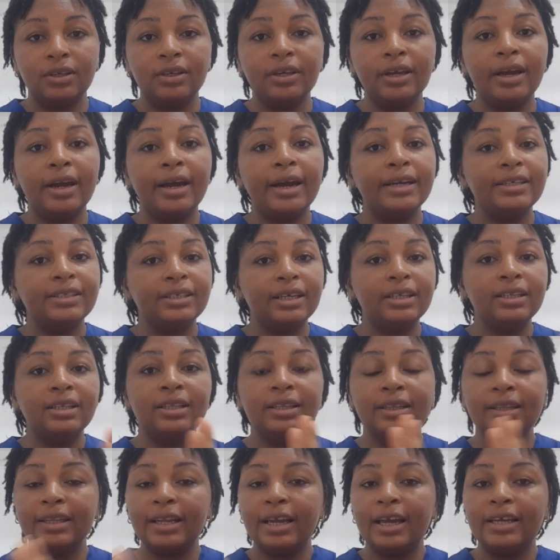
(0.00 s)
Yeah, I
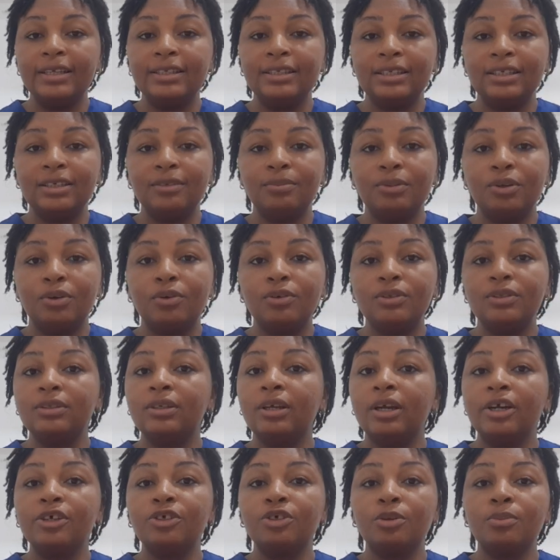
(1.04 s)
said 90 because
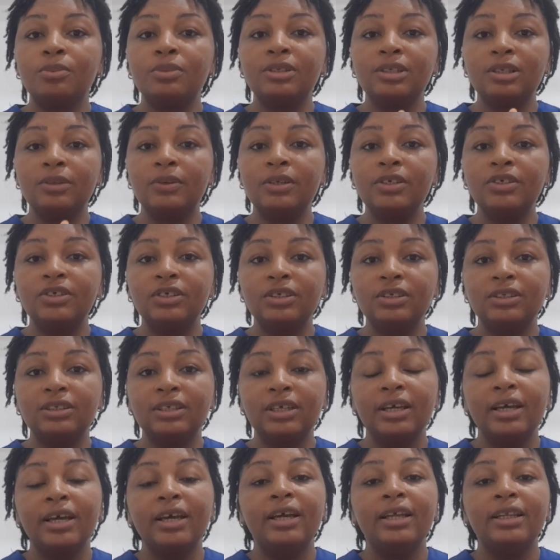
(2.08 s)
there are some syringes
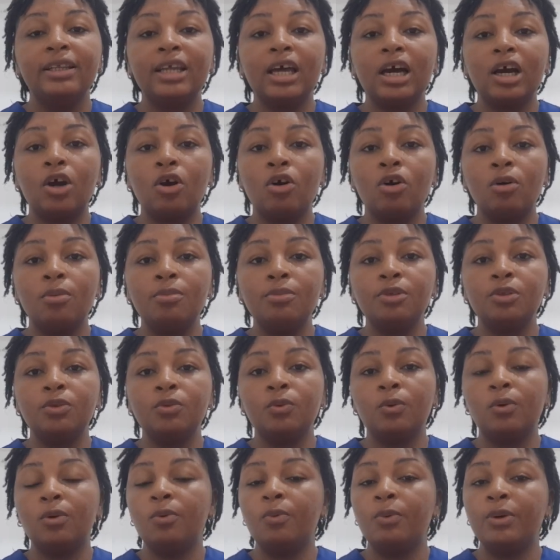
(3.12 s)
that comes
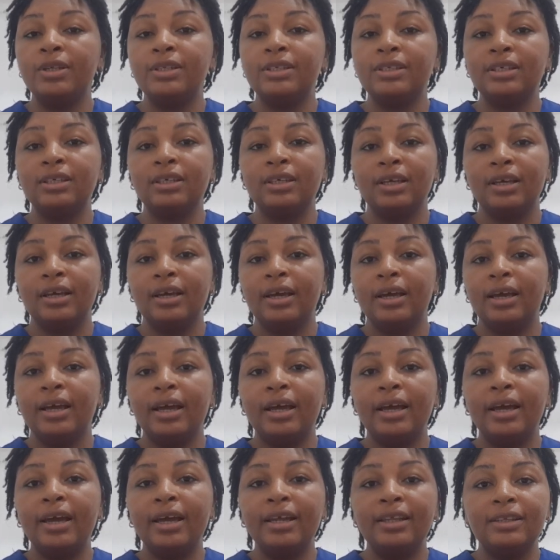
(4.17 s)
with
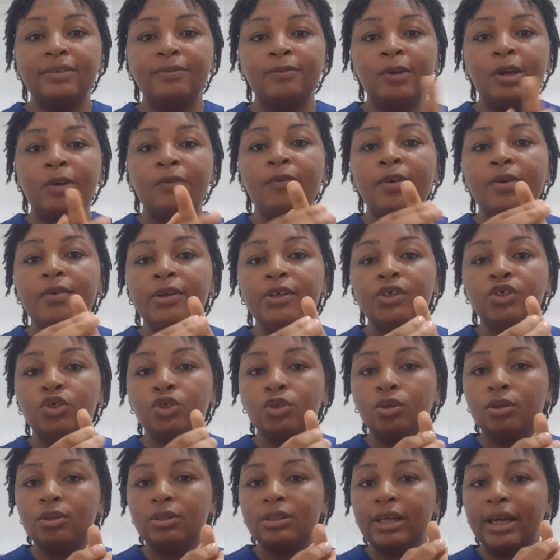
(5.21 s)
a very
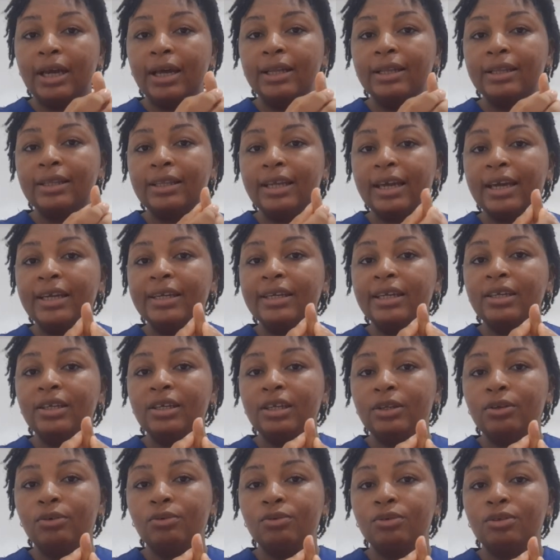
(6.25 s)
short and tiny
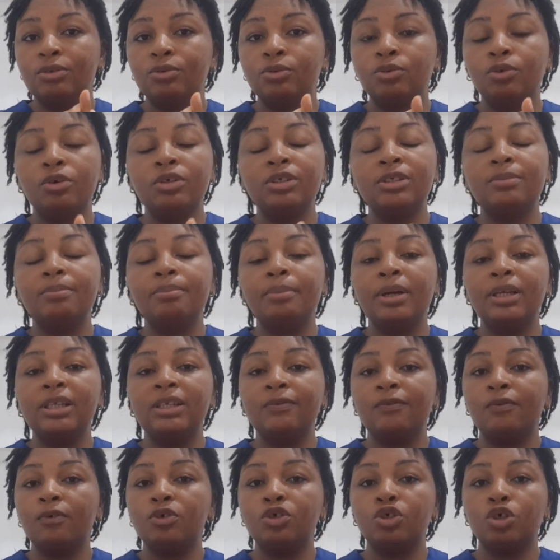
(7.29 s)
needles just meant
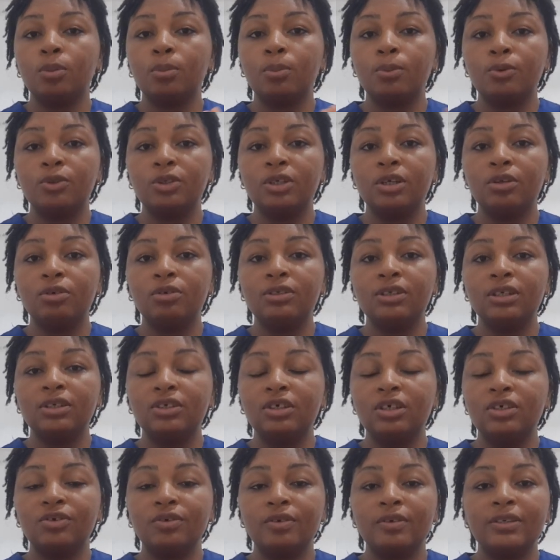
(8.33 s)
for subcutaneous
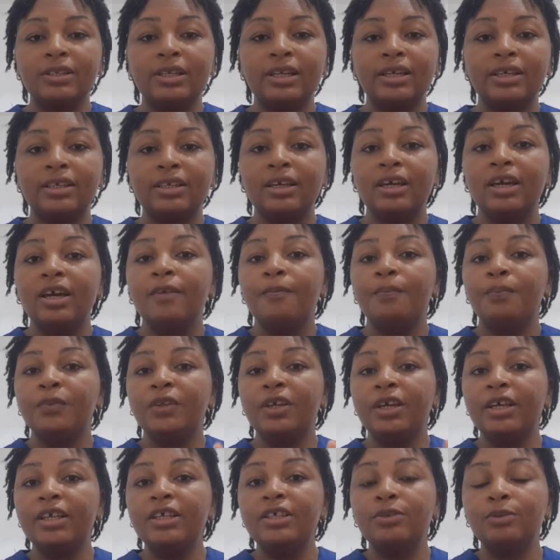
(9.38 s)
injections, like the
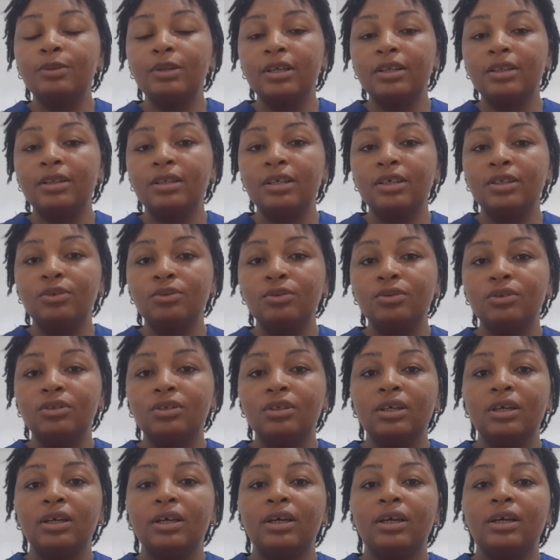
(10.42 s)
insulin needles,
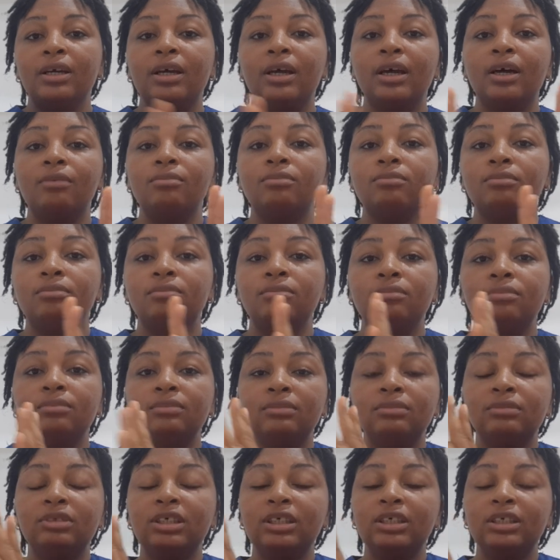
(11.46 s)

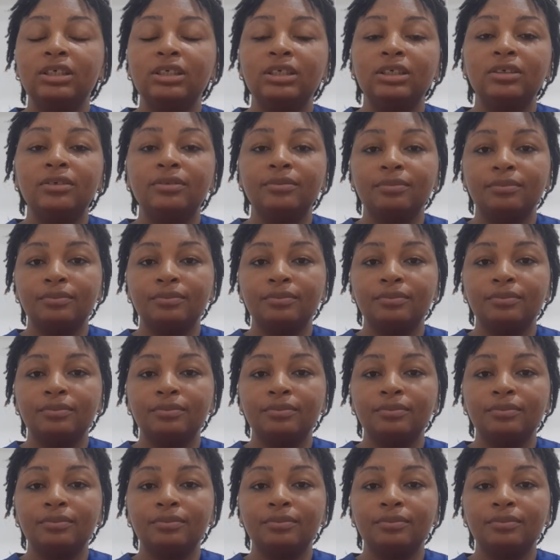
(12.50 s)
the